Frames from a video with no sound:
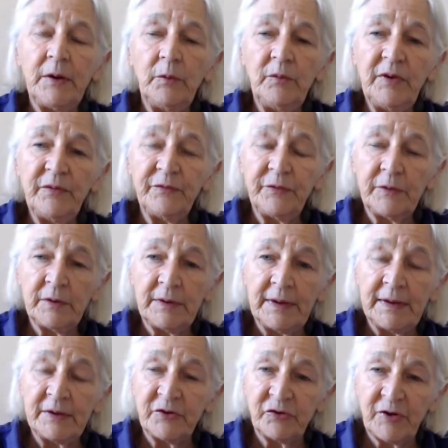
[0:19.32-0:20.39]
we fill
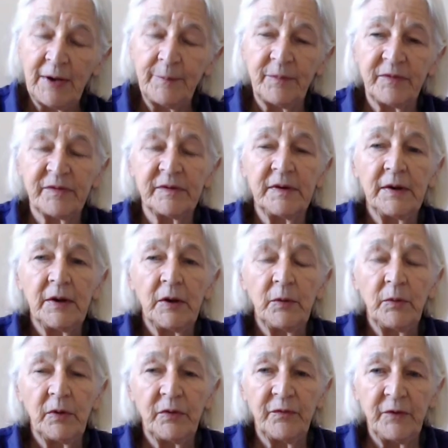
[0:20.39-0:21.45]
in shapes
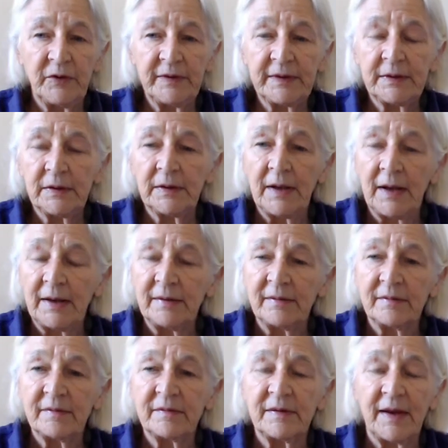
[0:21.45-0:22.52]
with vertical
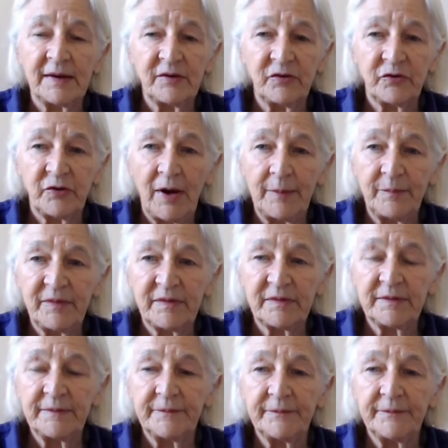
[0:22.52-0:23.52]
lines like stripes.